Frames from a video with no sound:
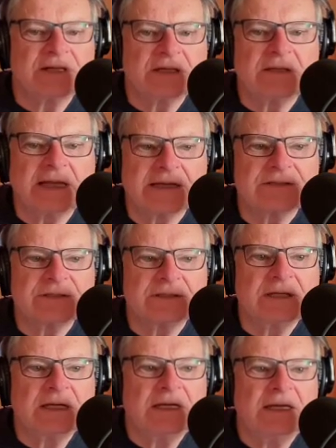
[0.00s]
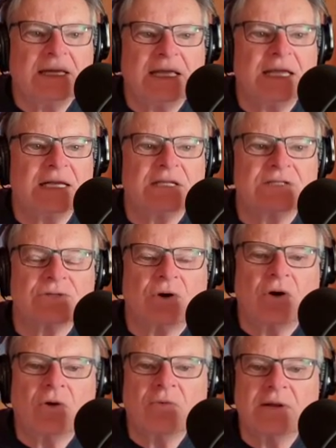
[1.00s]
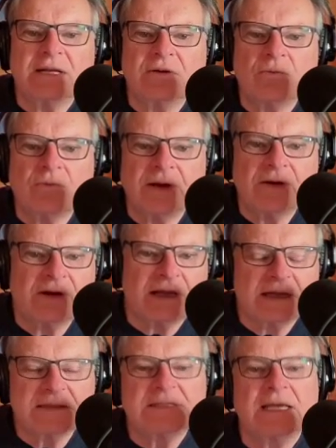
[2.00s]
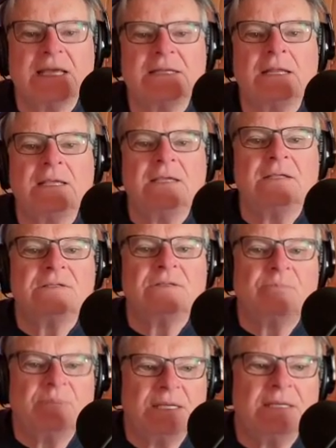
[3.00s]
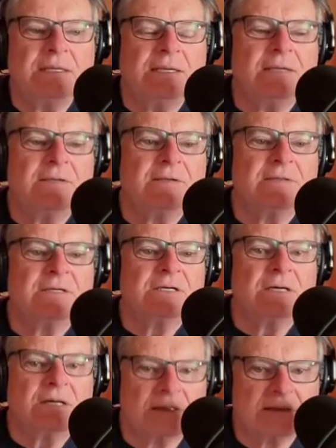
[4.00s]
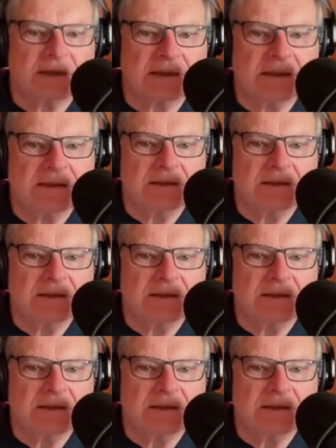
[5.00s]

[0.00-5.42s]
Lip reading: election, and it's already rearing its head to be ugly.